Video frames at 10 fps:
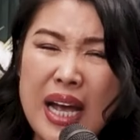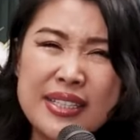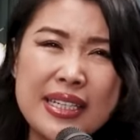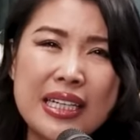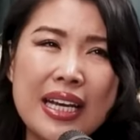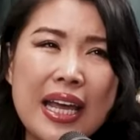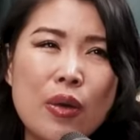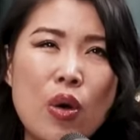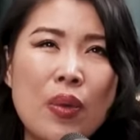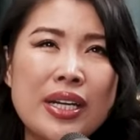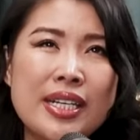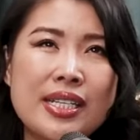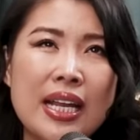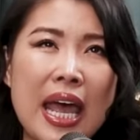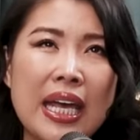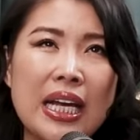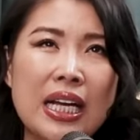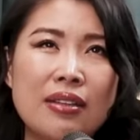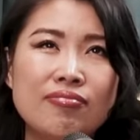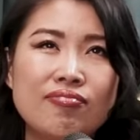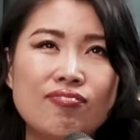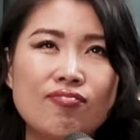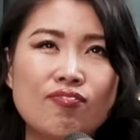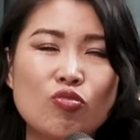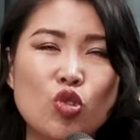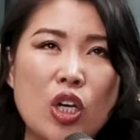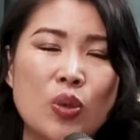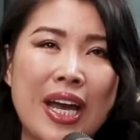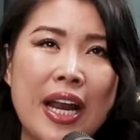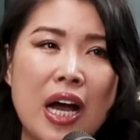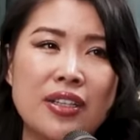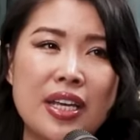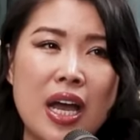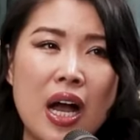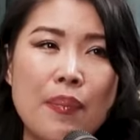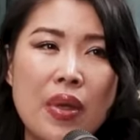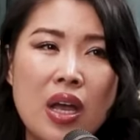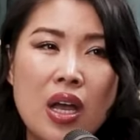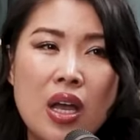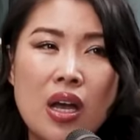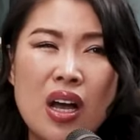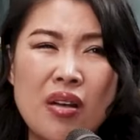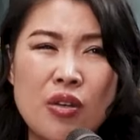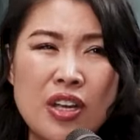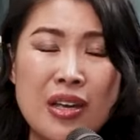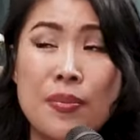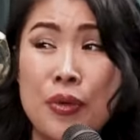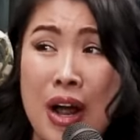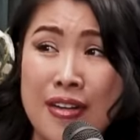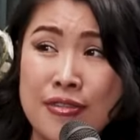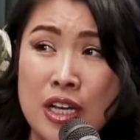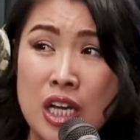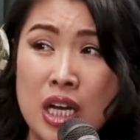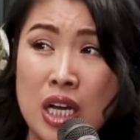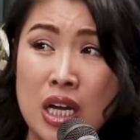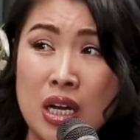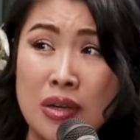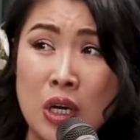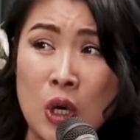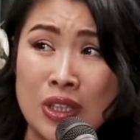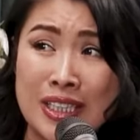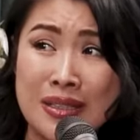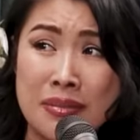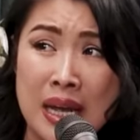I think like when we just like... try to get on the improv audition